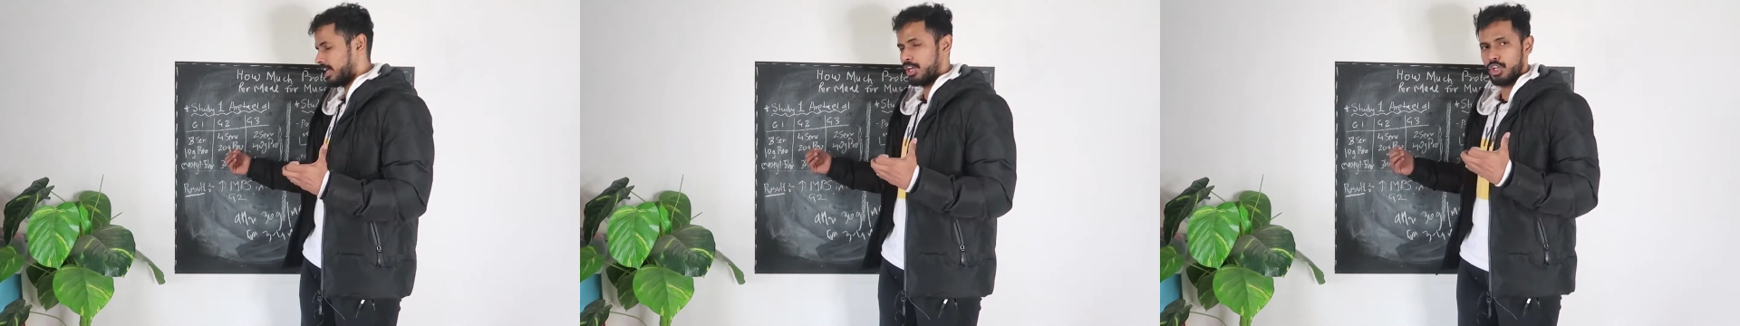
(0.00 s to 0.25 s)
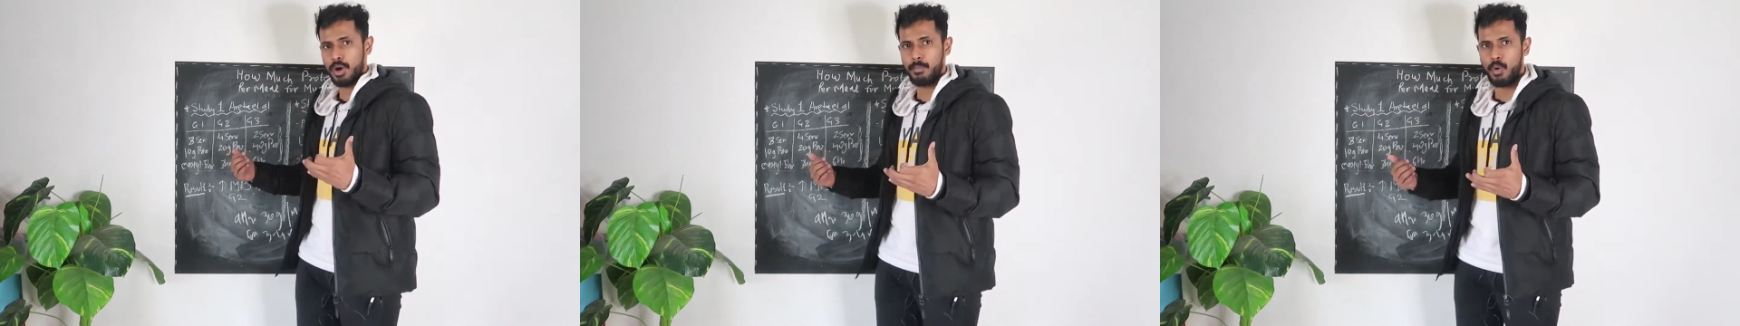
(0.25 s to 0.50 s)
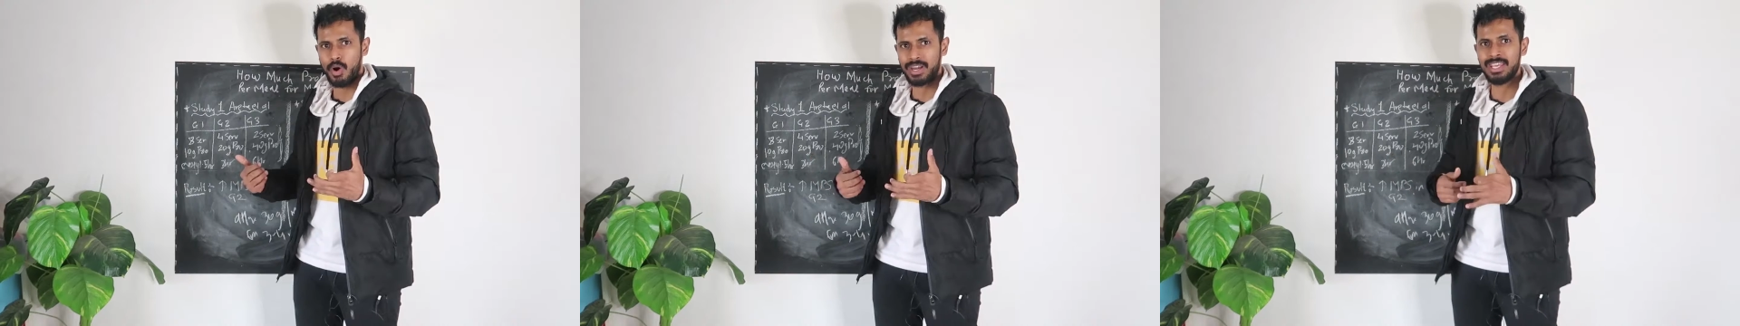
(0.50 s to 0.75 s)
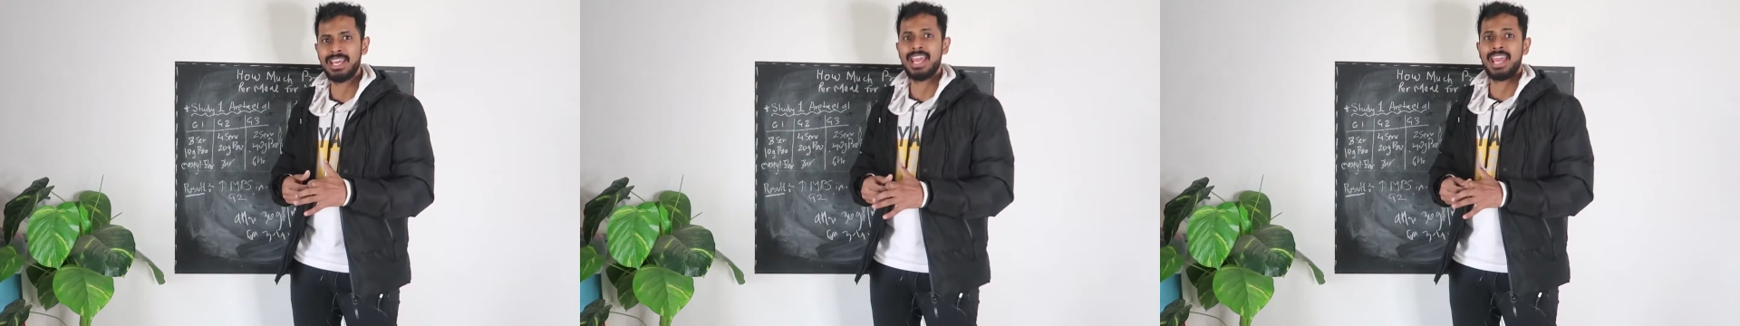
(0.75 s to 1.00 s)
in your
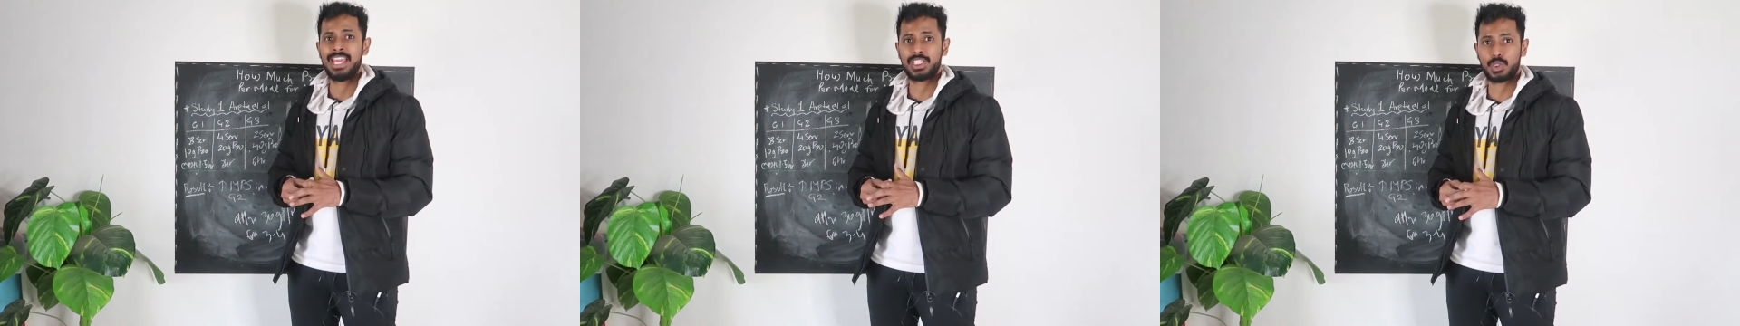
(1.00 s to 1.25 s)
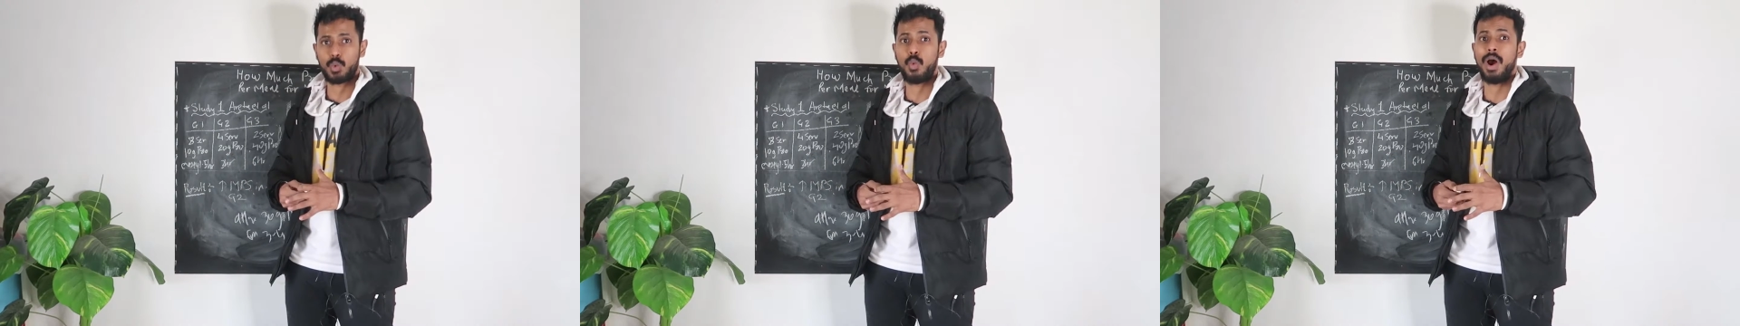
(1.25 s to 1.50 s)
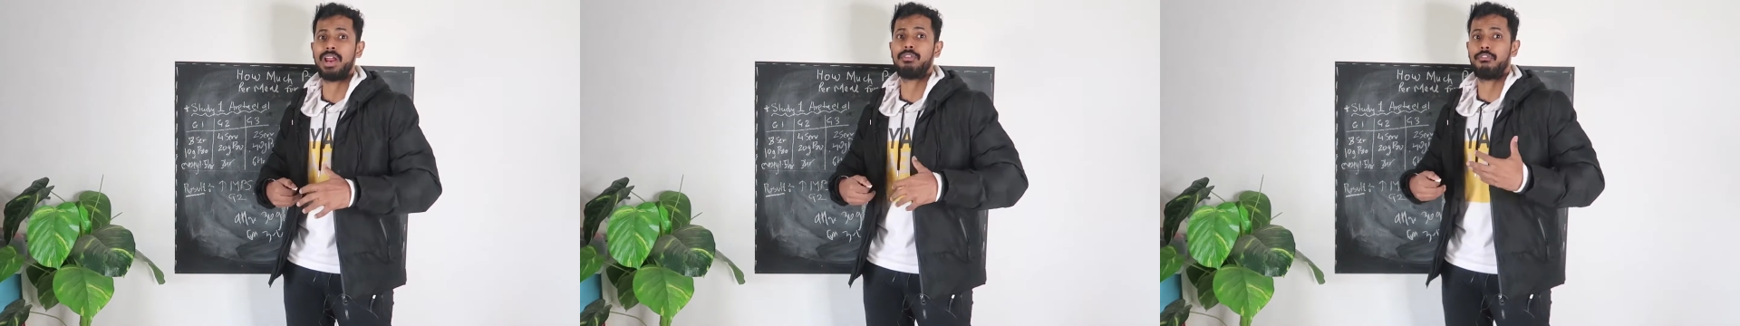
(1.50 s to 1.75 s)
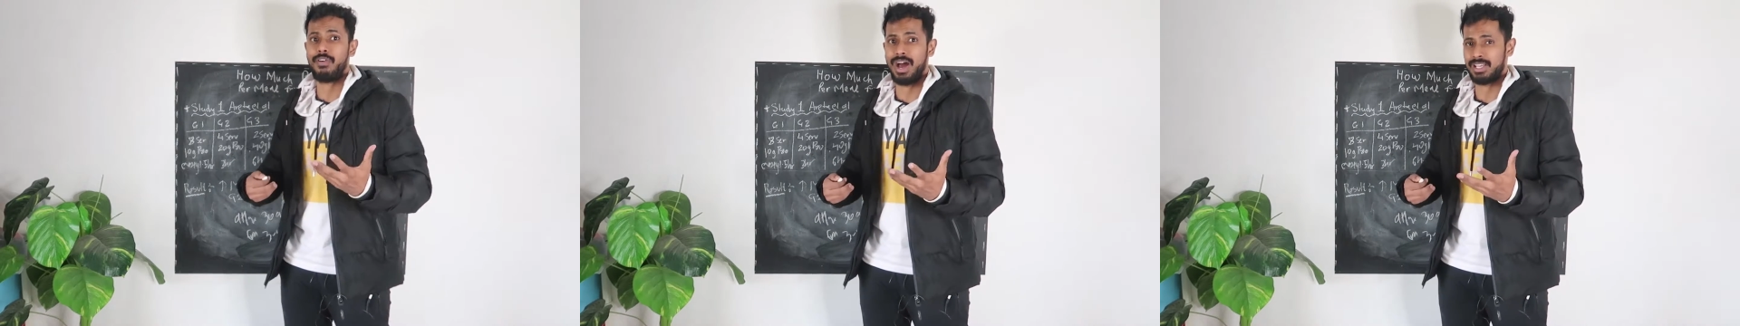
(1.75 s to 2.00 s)
body is quite
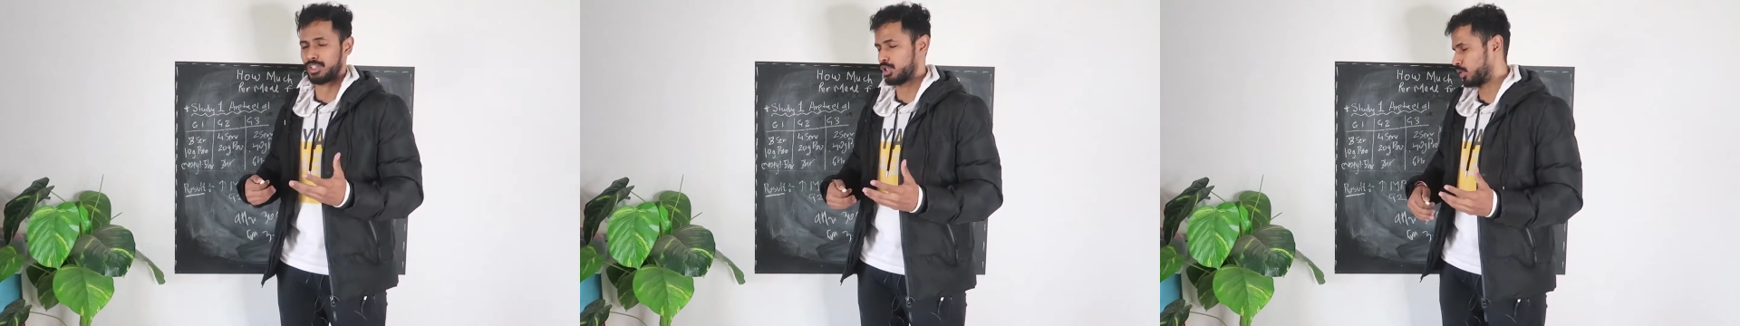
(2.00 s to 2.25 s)
fast.